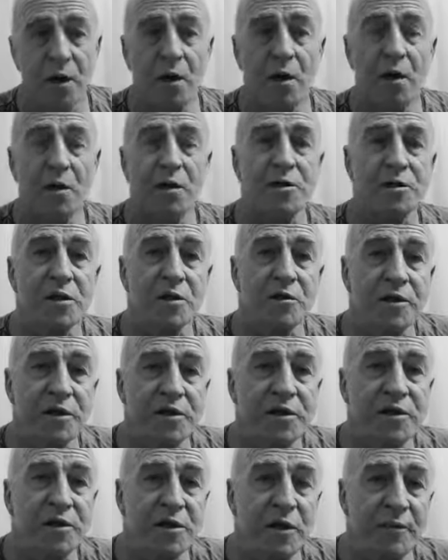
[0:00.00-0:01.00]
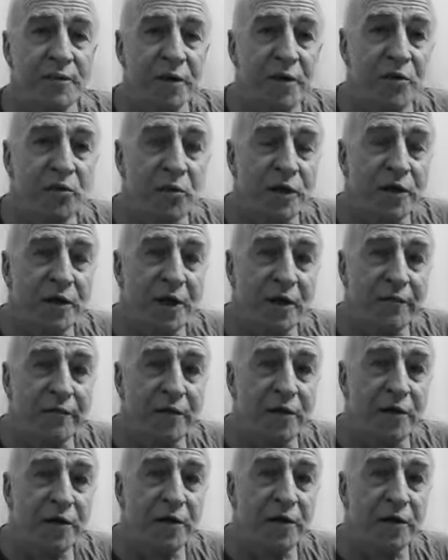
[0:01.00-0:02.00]
So this is something we
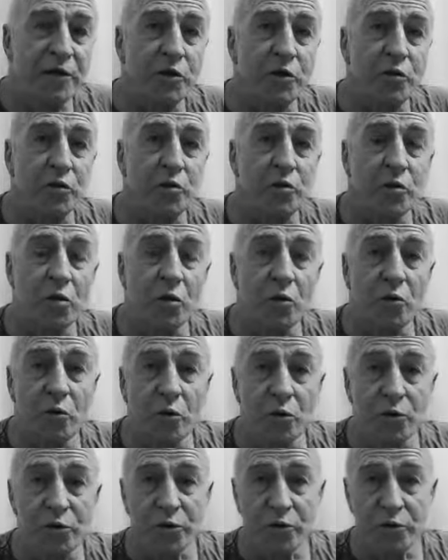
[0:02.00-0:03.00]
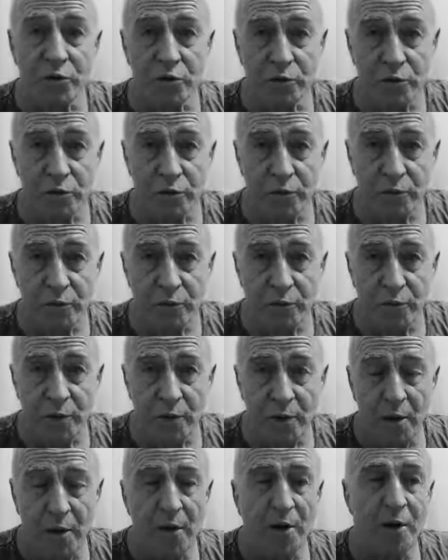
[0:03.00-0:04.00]
definitely do not want to do.
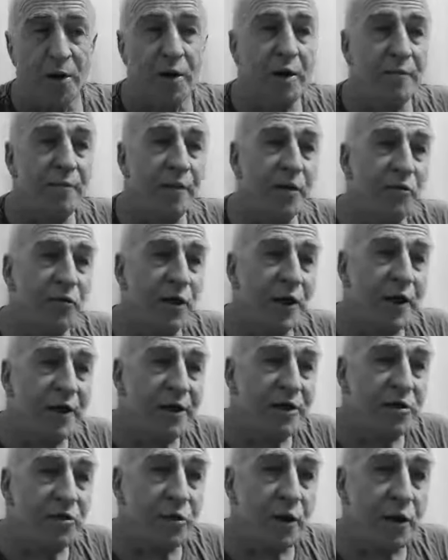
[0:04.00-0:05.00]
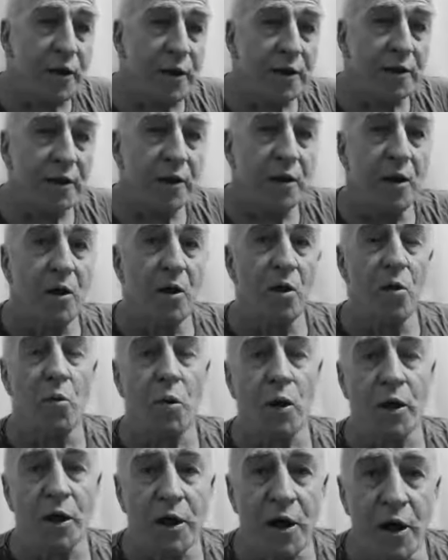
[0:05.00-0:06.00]
Let me reiterate,
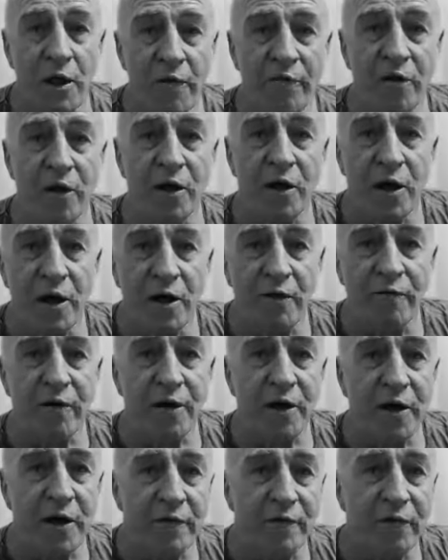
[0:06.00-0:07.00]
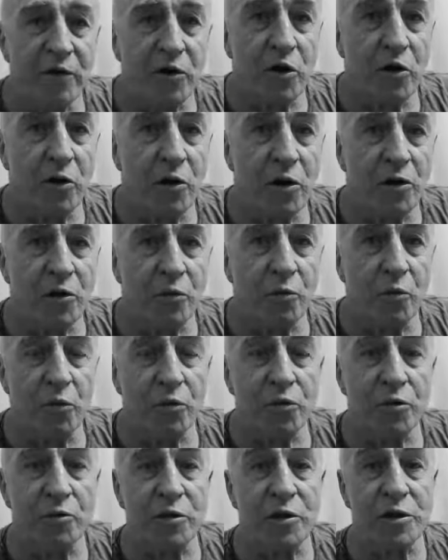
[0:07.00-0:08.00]
we never, ever, ever go
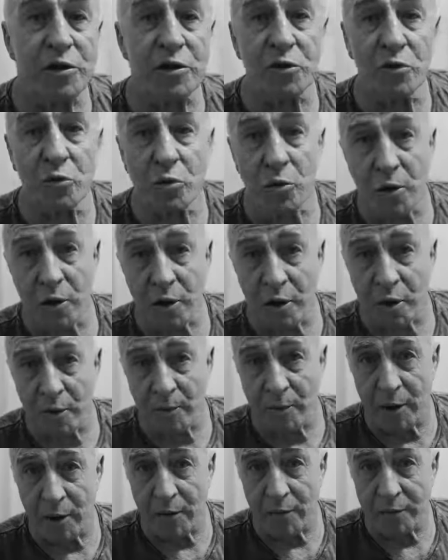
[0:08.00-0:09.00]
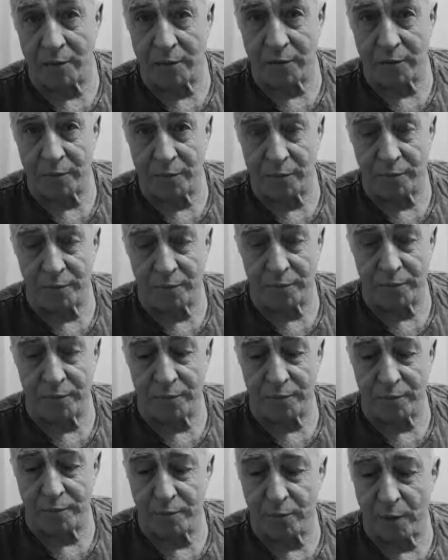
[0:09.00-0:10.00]
underwater with a snorkel in our mouth.
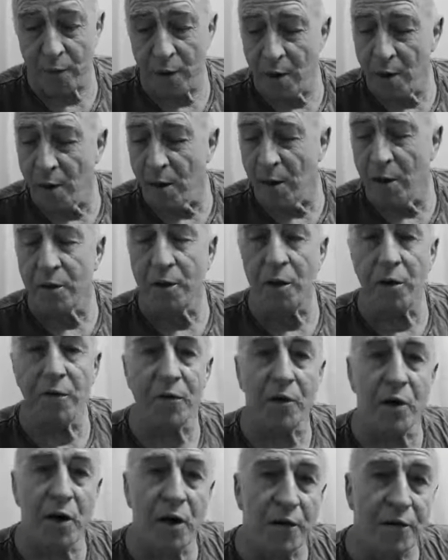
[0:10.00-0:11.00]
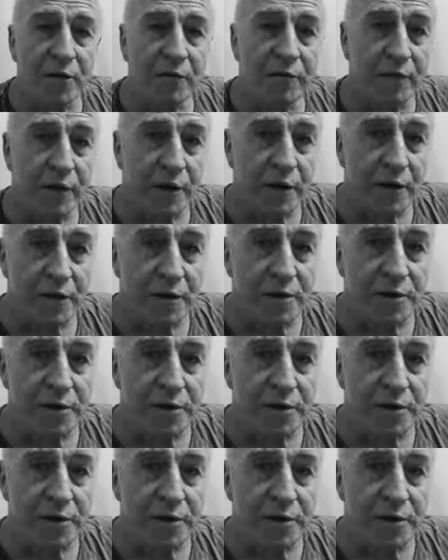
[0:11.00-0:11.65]
Now, there are other factors.